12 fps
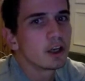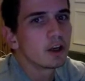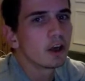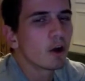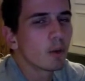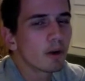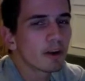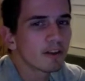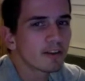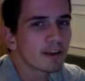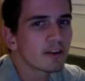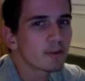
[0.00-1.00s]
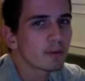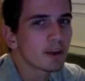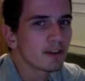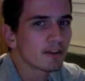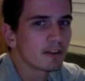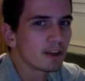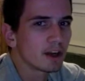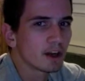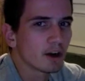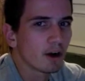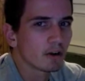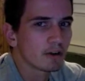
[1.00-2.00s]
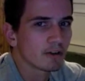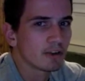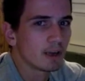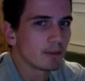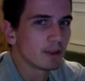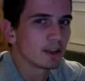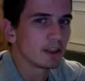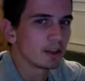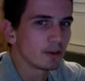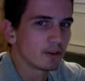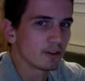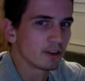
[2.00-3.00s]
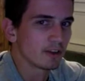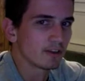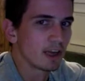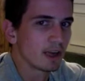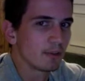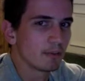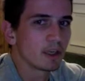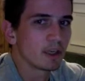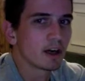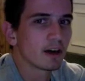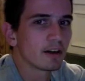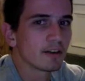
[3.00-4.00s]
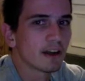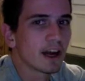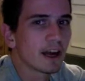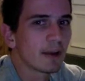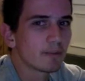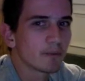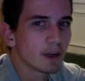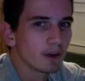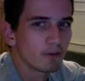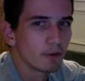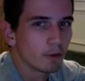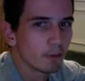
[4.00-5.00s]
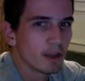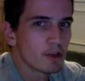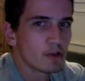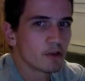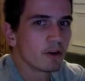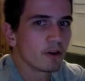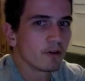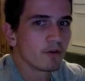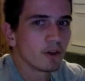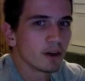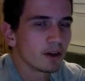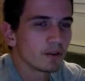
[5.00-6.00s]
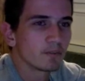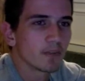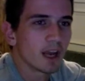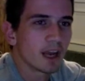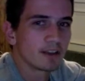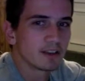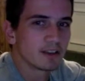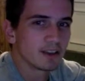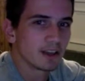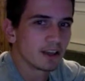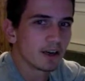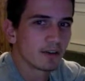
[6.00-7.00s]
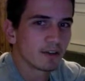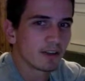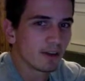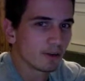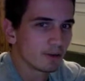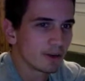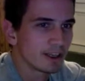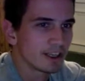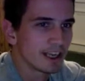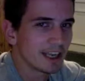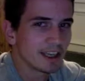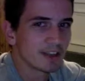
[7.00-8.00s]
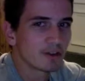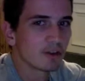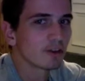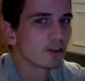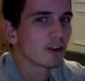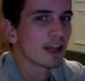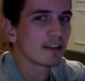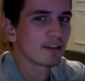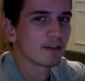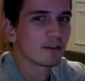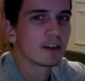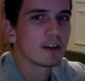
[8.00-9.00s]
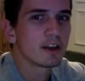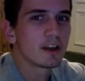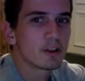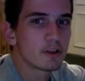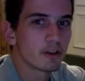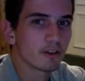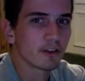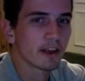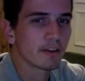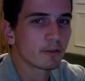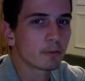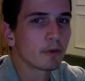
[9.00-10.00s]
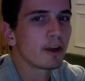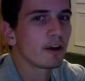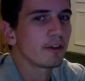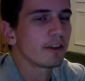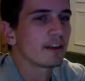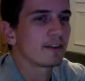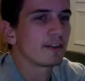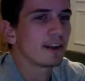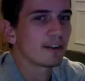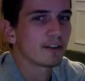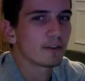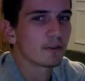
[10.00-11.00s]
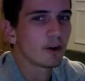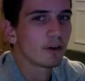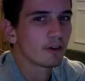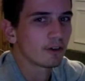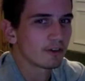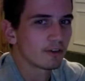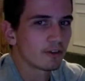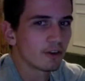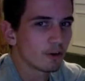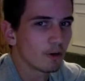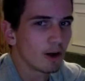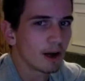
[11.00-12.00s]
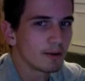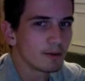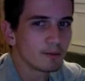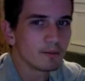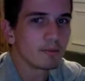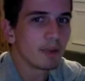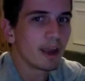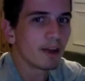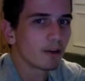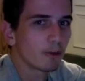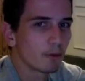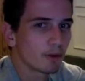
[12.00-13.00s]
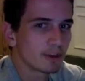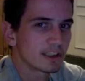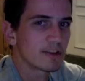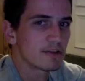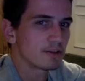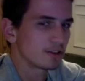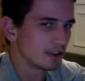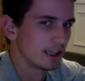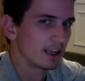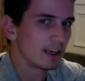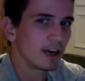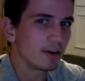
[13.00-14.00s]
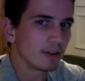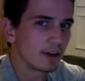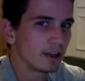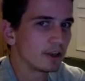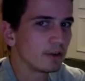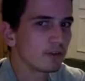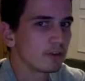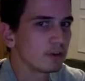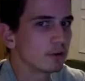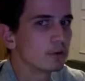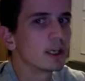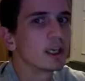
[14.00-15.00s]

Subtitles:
No, what excites me is the color scheme that they use in this game, because I'm a film major, if I hadn't announced that already, and I took a class just last spring on the aesthetics of color, so I pay a little more attention to that now than I used to.